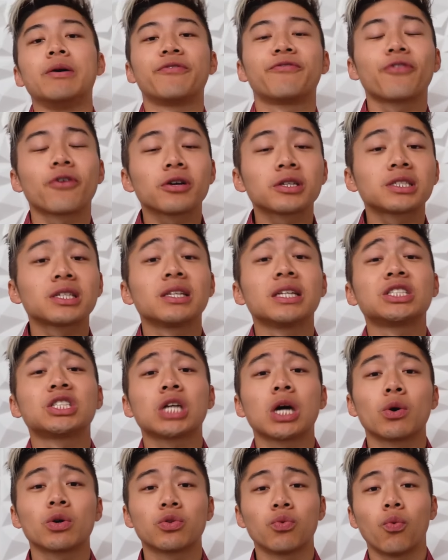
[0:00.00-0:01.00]
But first, let's
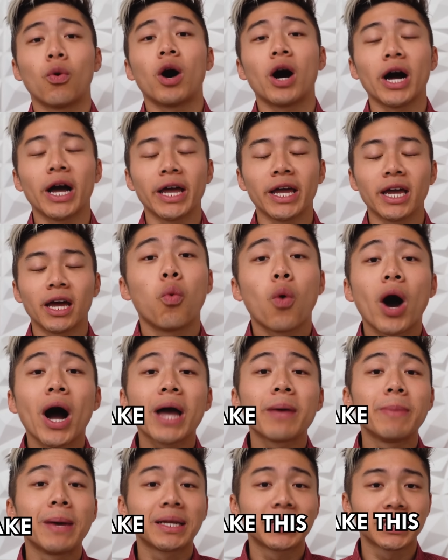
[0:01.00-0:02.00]
start with why.
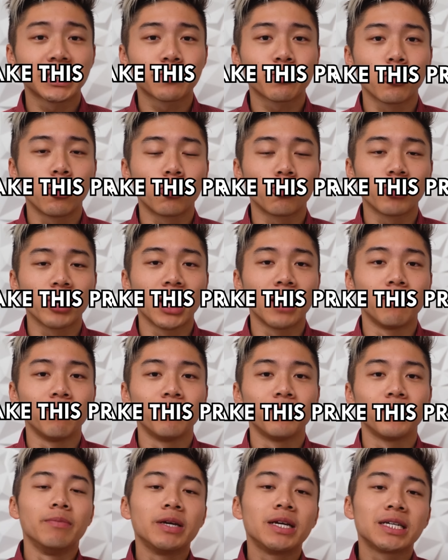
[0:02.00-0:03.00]
Why make this program?
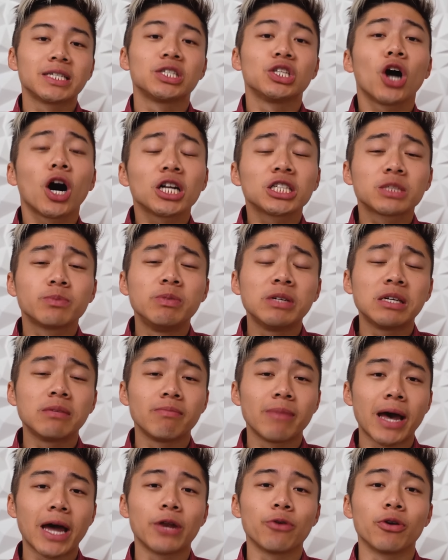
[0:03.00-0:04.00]
Because not
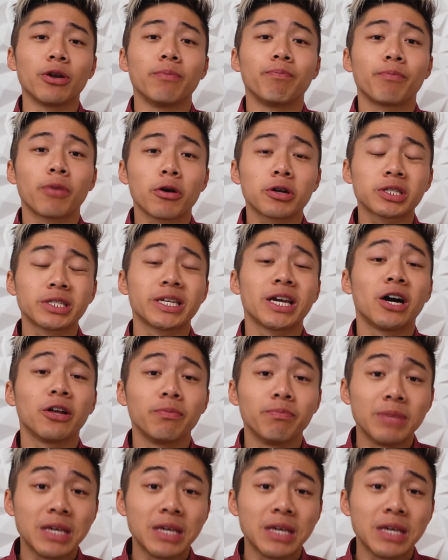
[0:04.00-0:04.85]
speaking Mandarin personally held